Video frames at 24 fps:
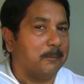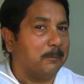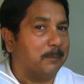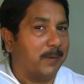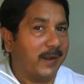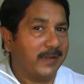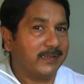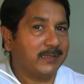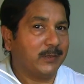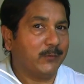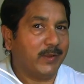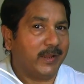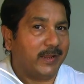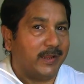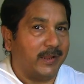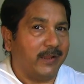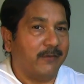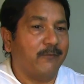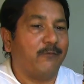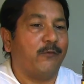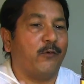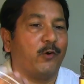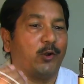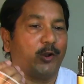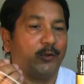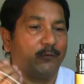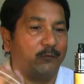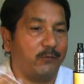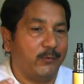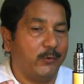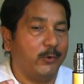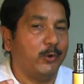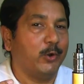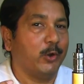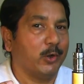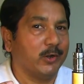By the way, for a
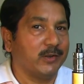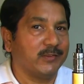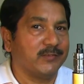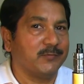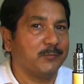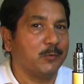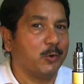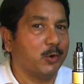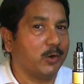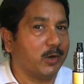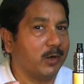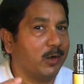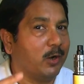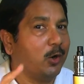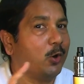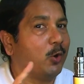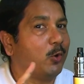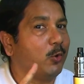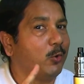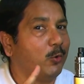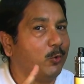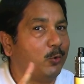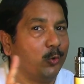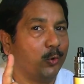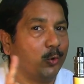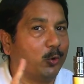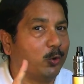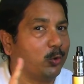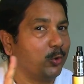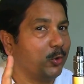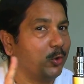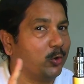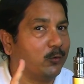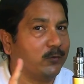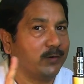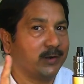few dollars more, don't
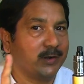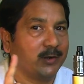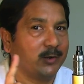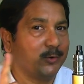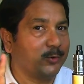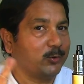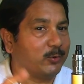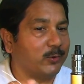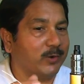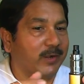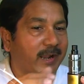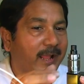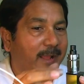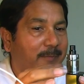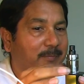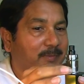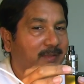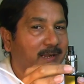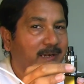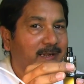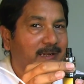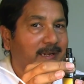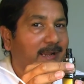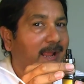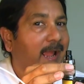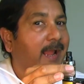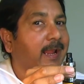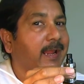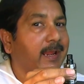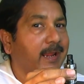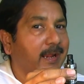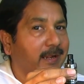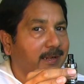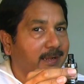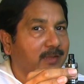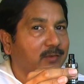overlook to grab the
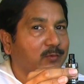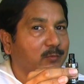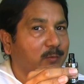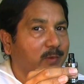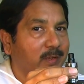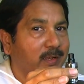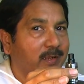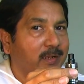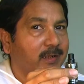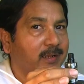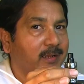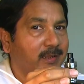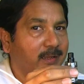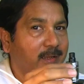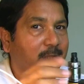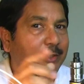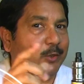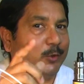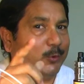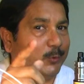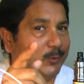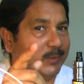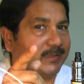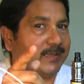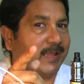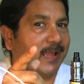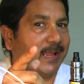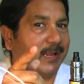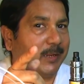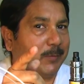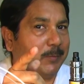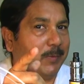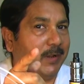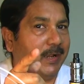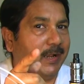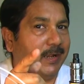tank kit as well. You will
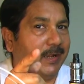thank me